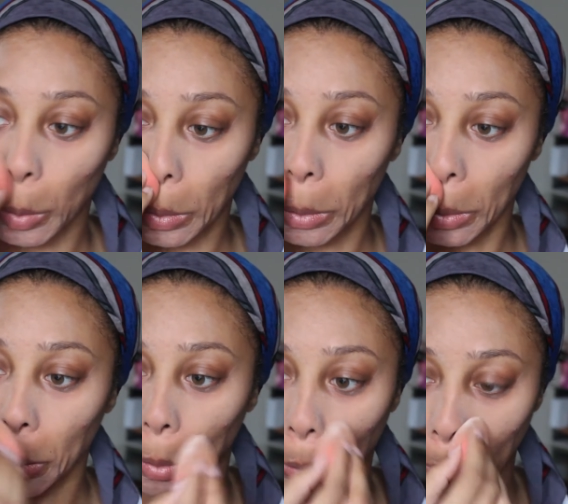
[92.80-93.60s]
I
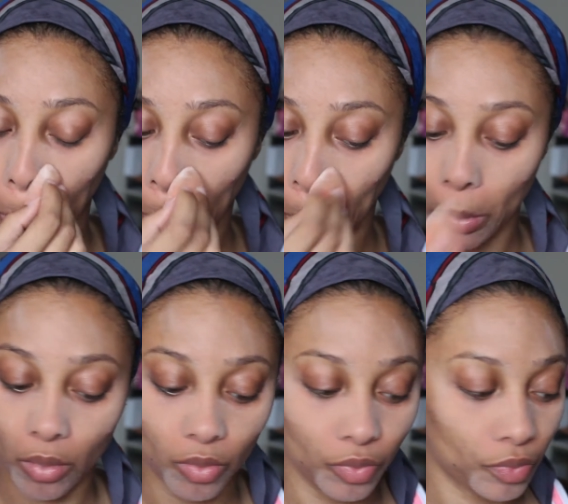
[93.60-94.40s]
will be outside
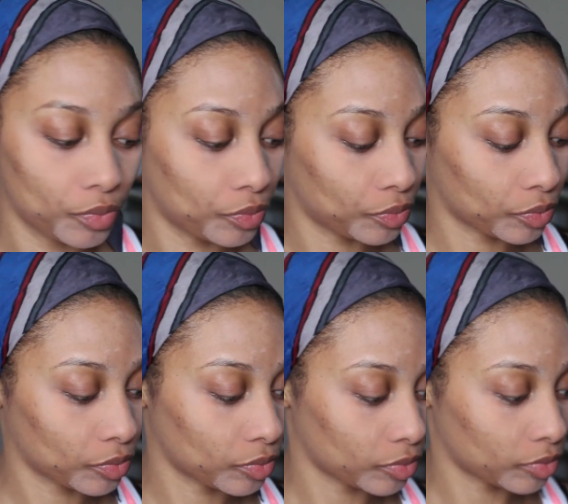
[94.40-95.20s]
glistening an
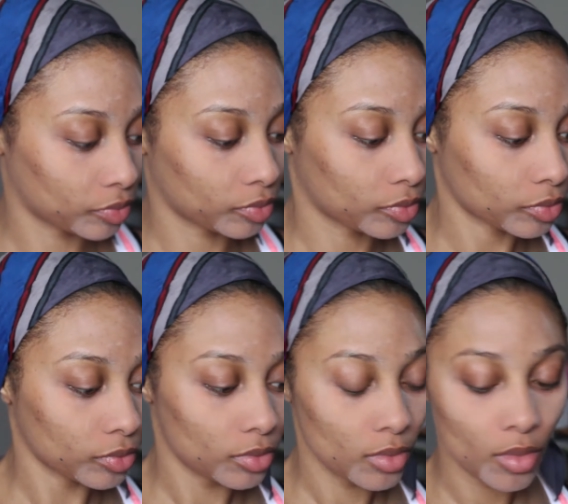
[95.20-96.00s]
hour after I put
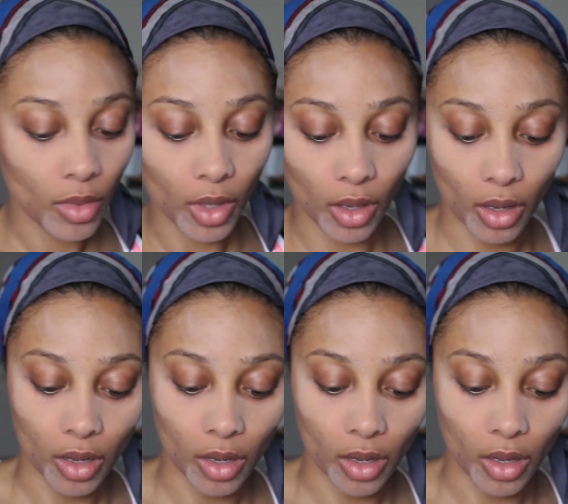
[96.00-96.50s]
on my makeup.